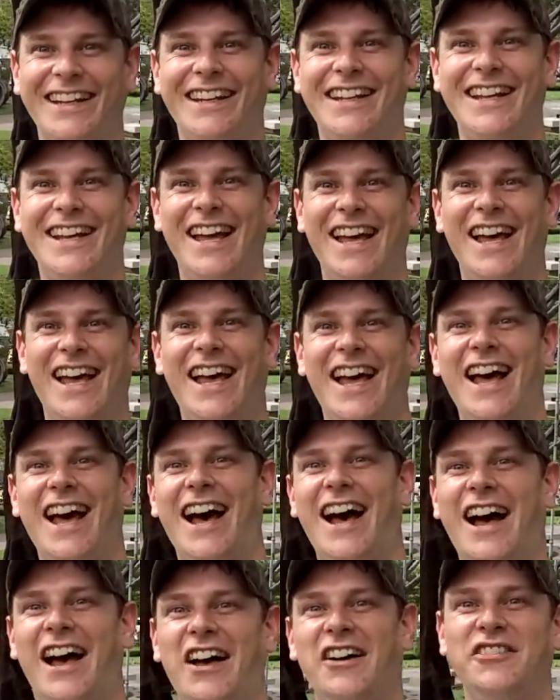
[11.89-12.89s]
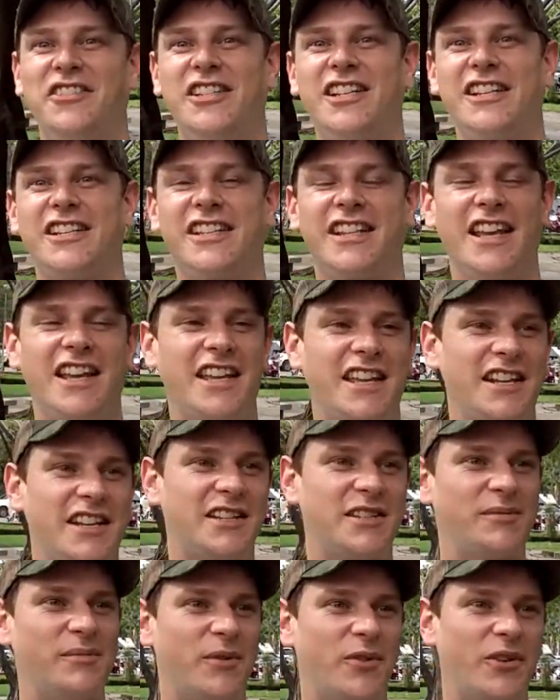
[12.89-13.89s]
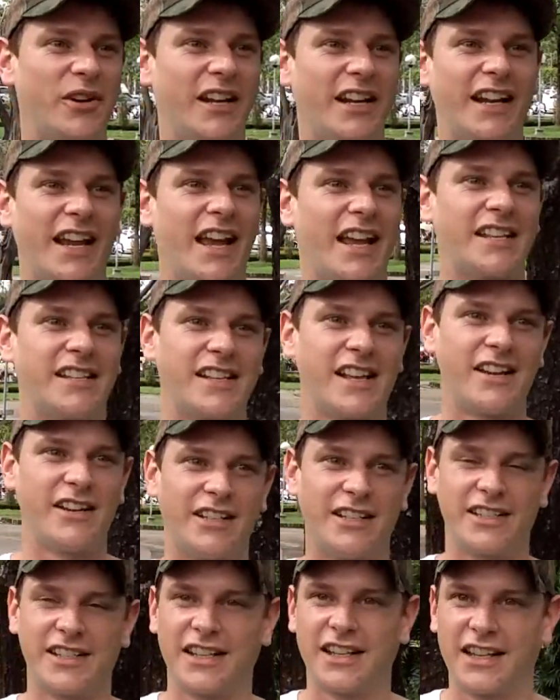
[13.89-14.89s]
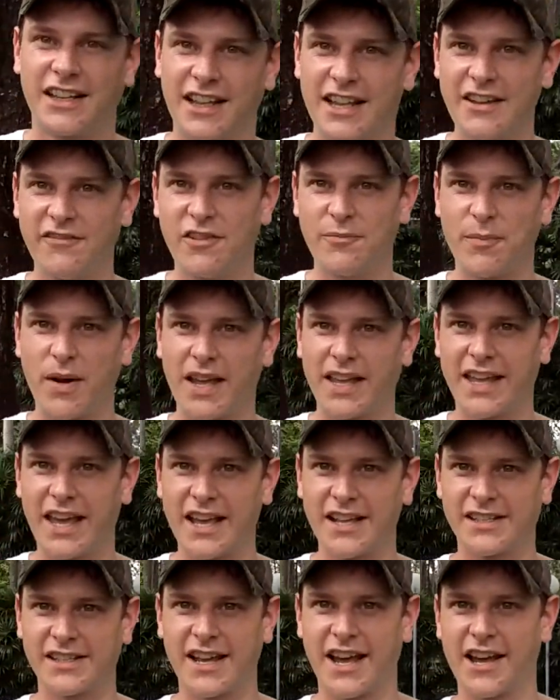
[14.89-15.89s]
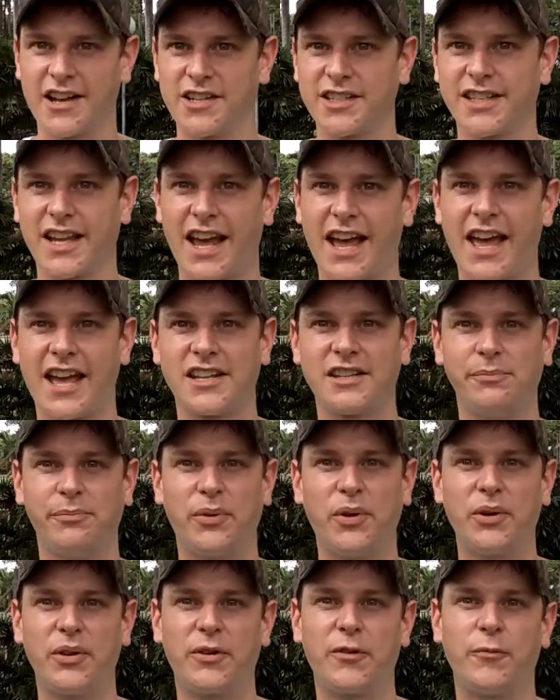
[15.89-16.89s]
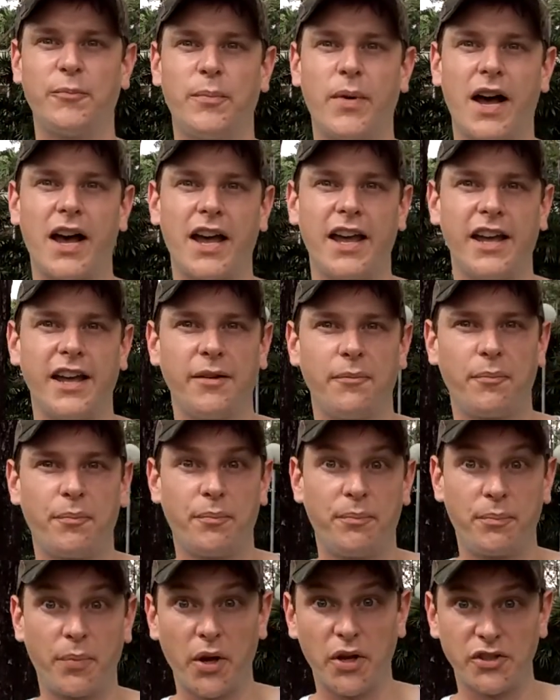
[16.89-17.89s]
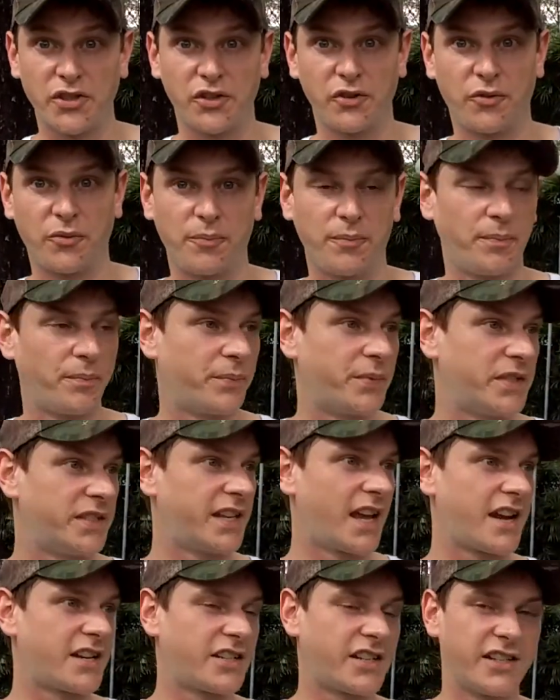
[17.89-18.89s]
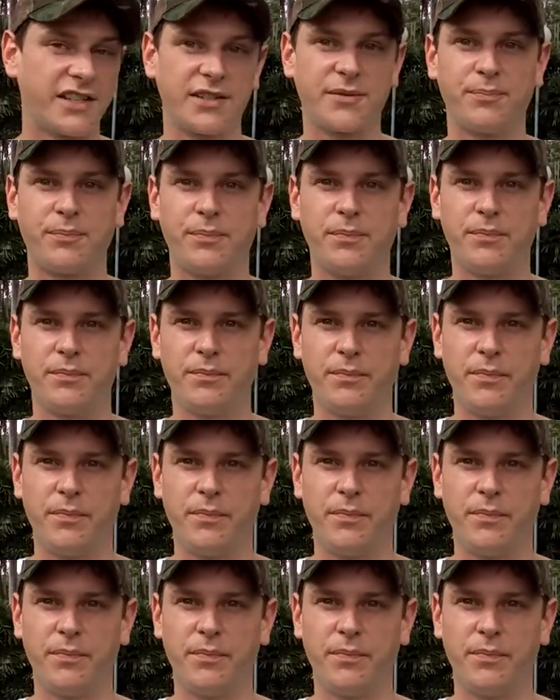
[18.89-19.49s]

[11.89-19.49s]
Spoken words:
I was just thinking this morning as I was leaving my guest house, I had to put my personal possessions